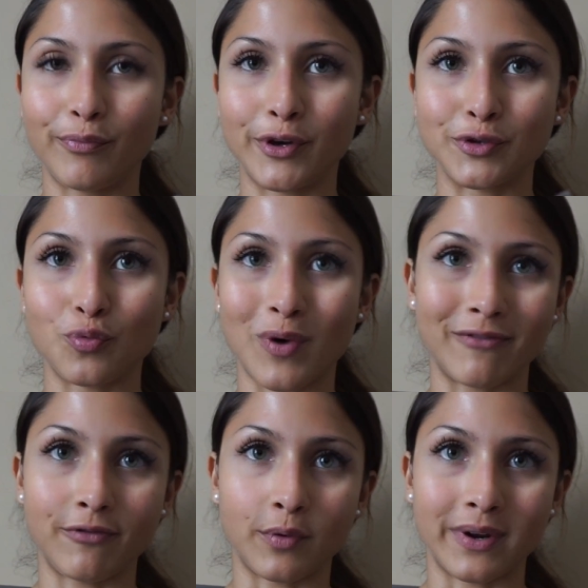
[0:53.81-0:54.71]
there's
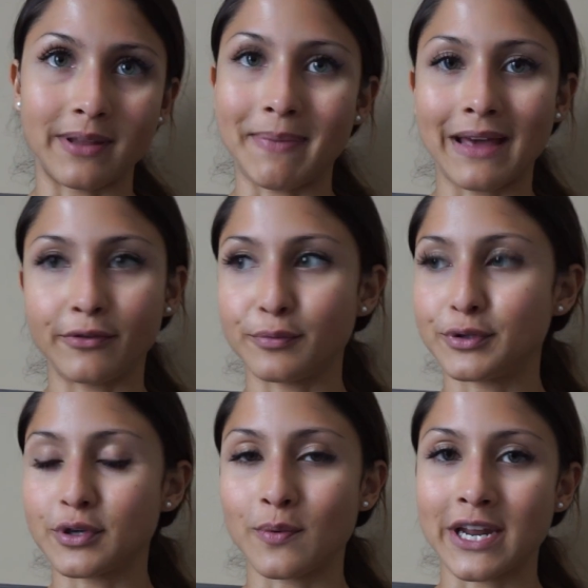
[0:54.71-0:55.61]
one floor in the bathroom
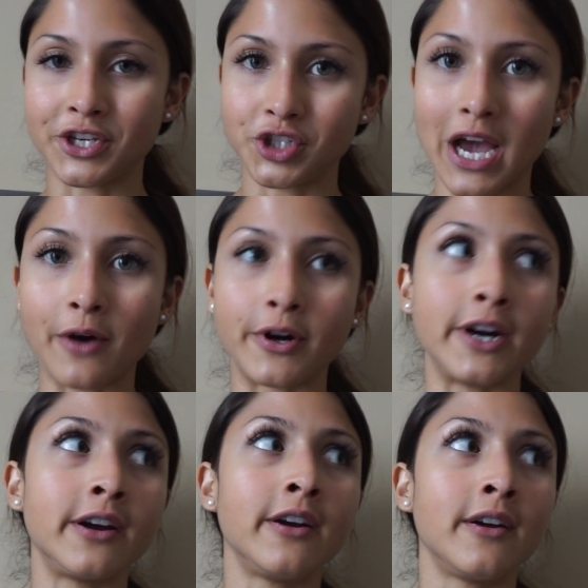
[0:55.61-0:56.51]
so when I shower